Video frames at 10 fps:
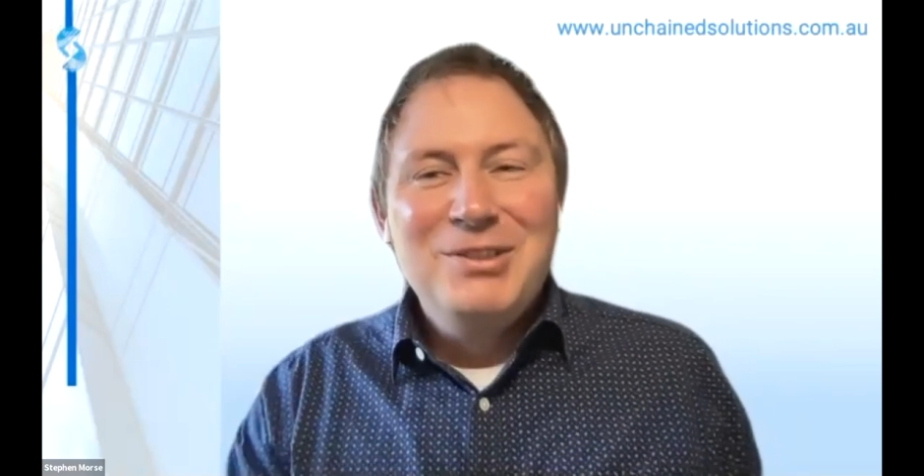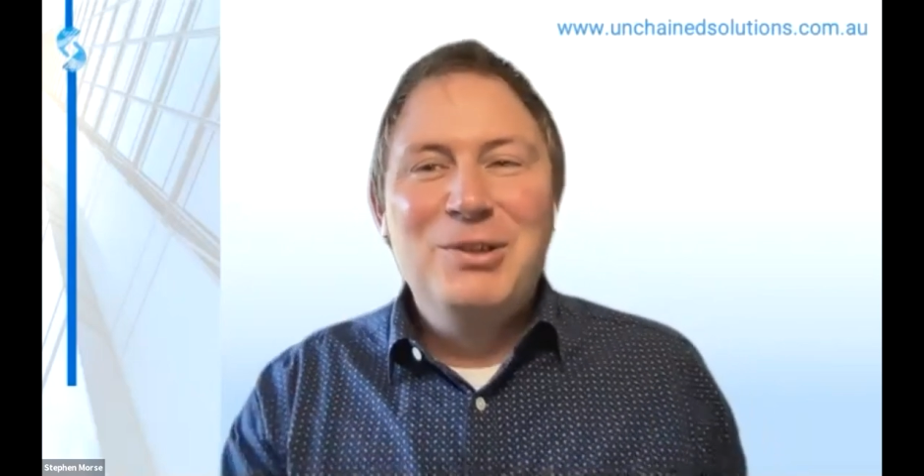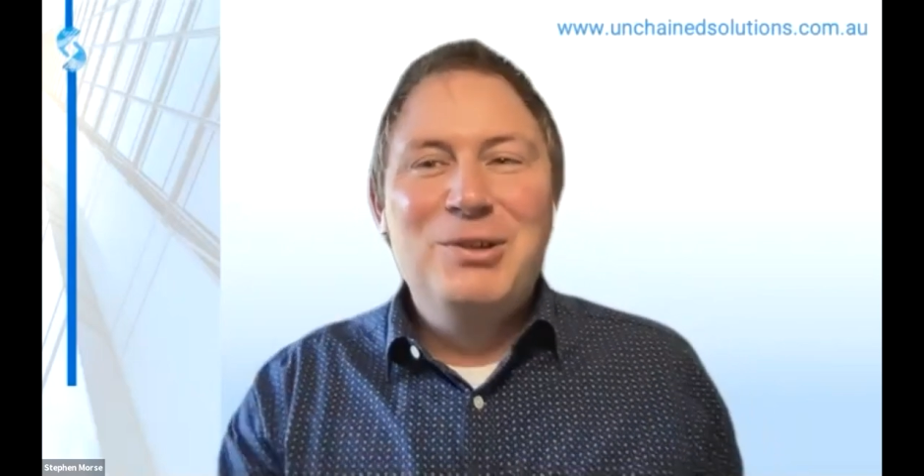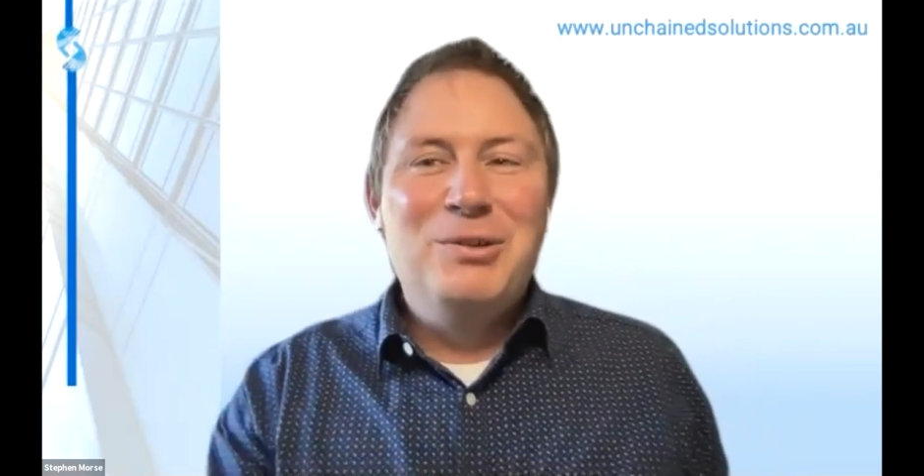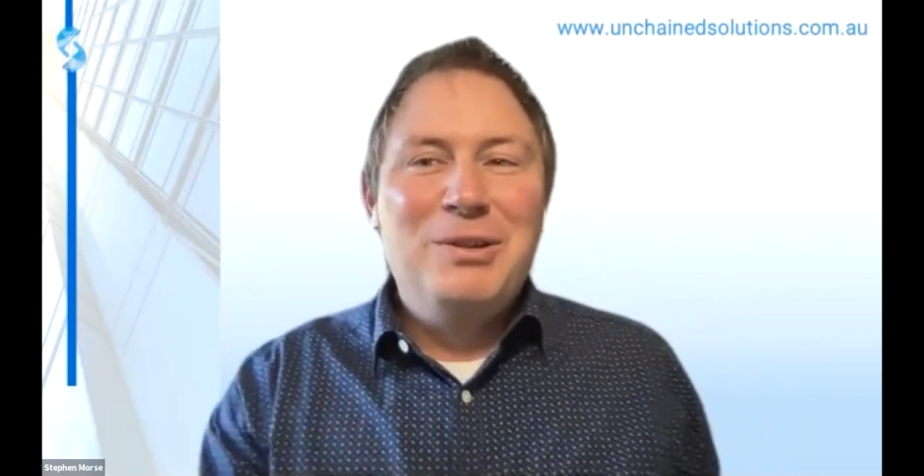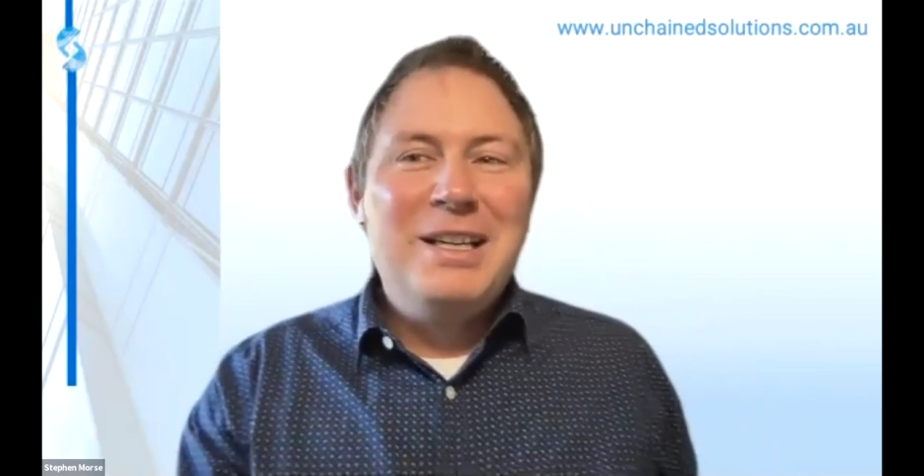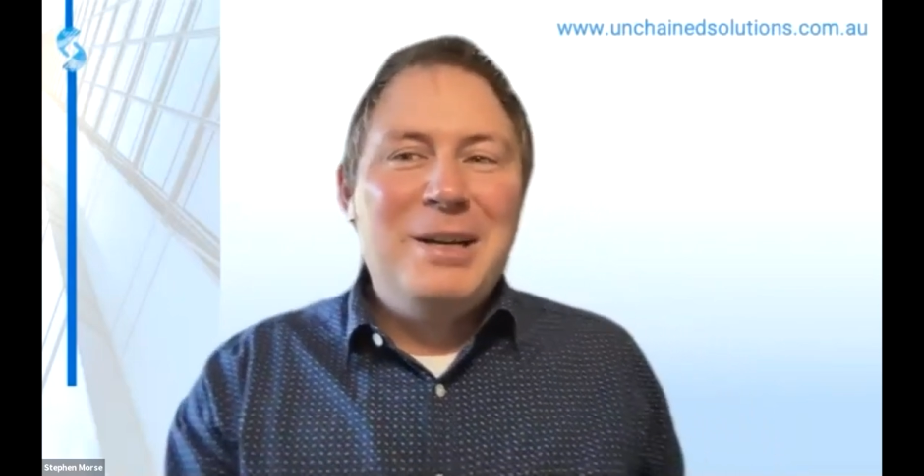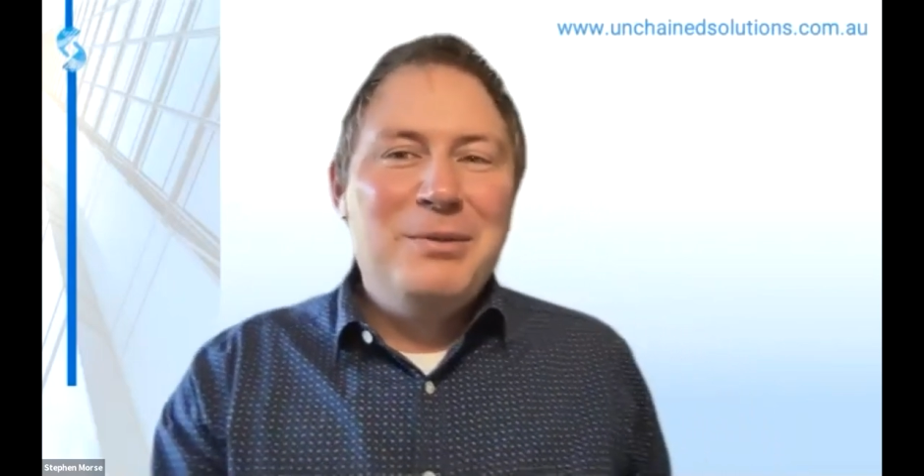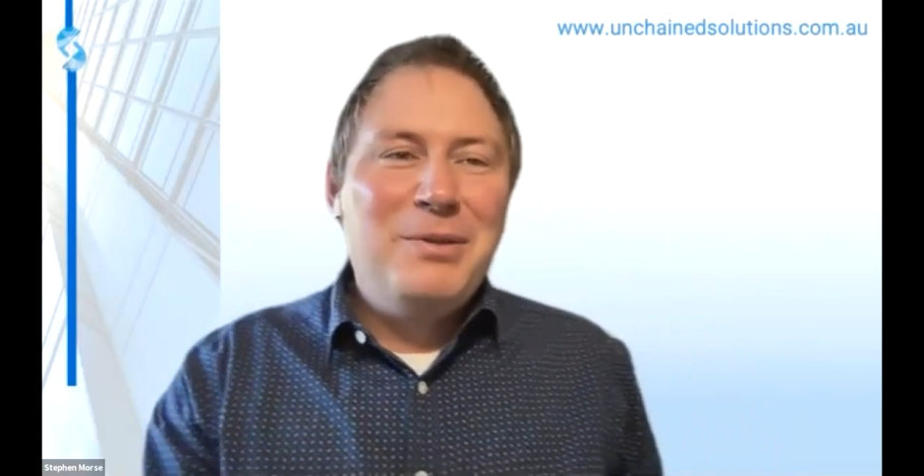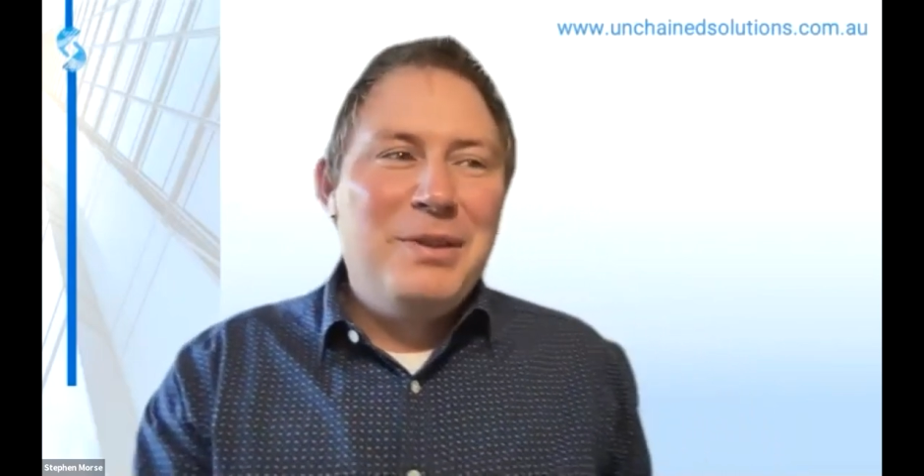Sure.
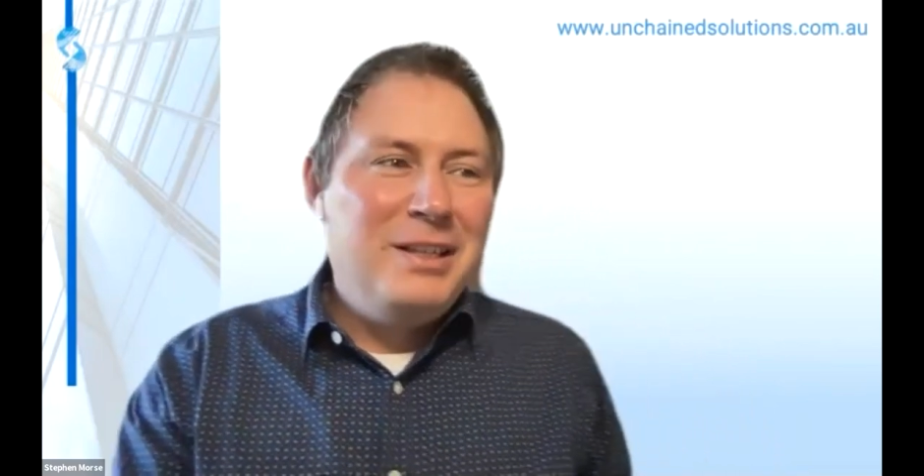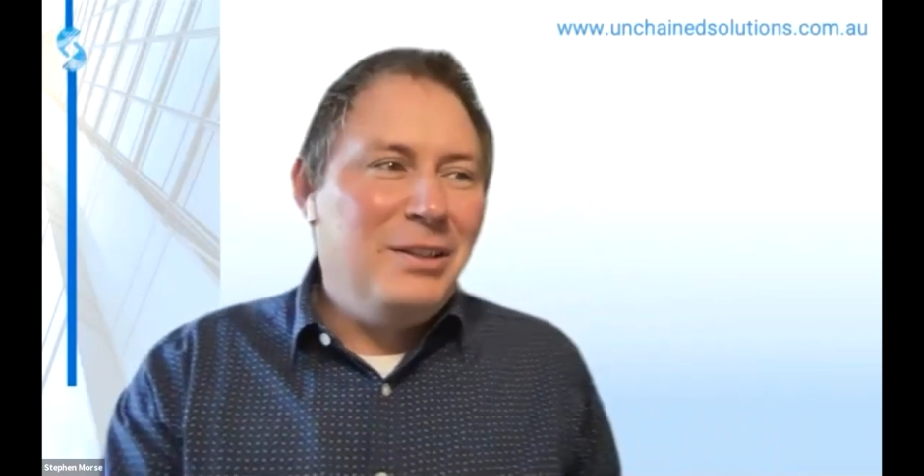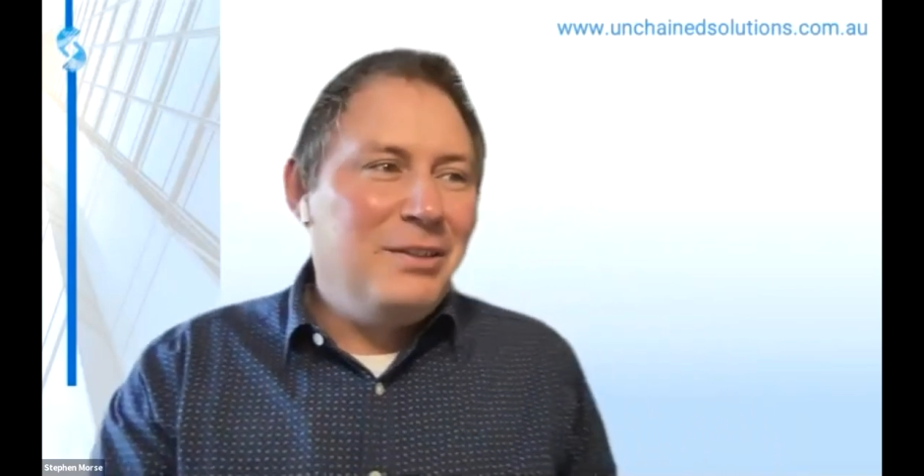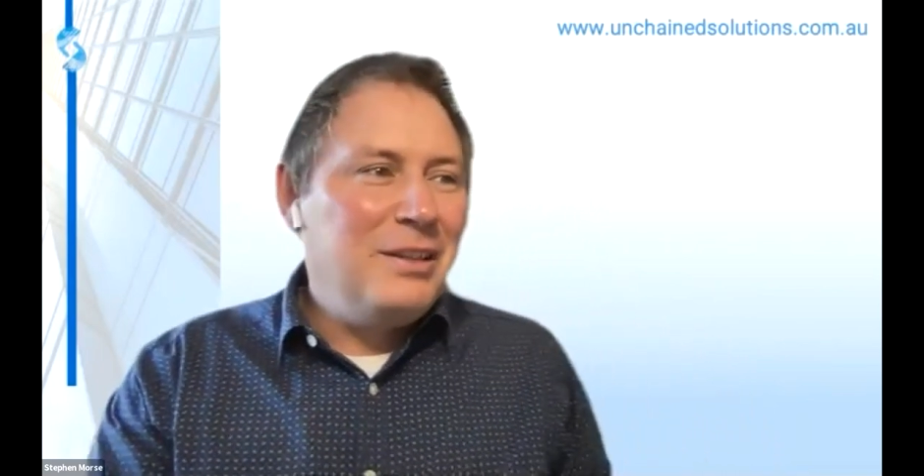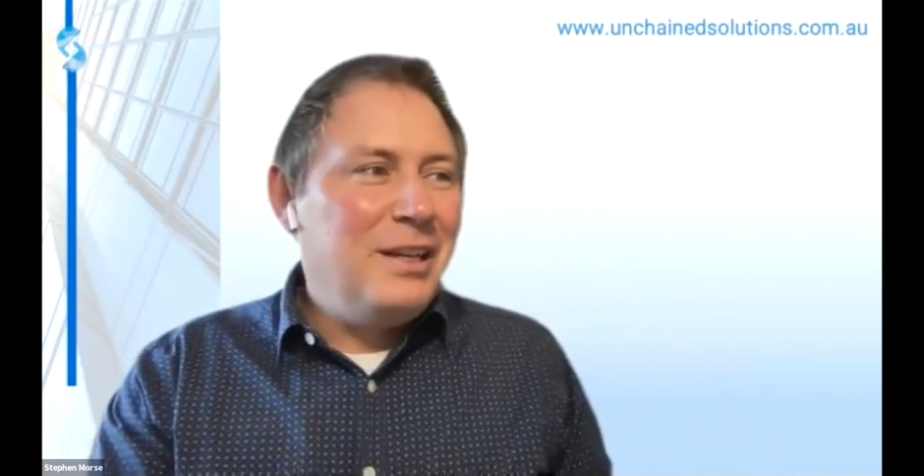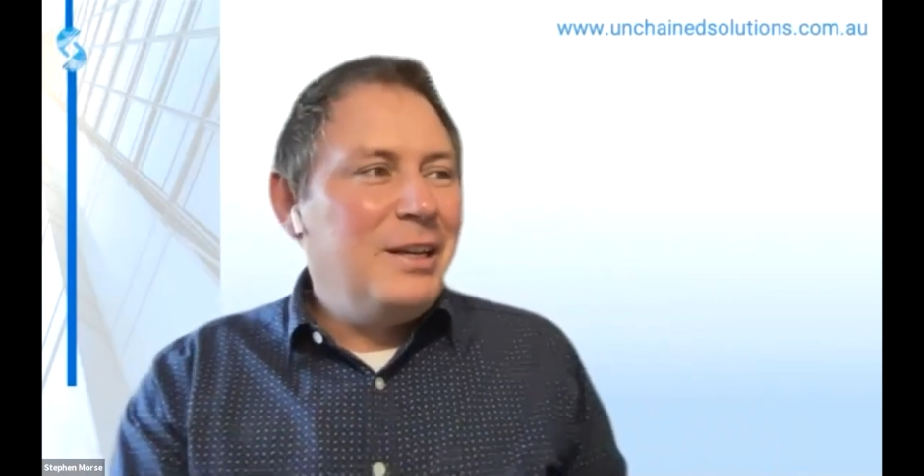Okay. Well, thank you.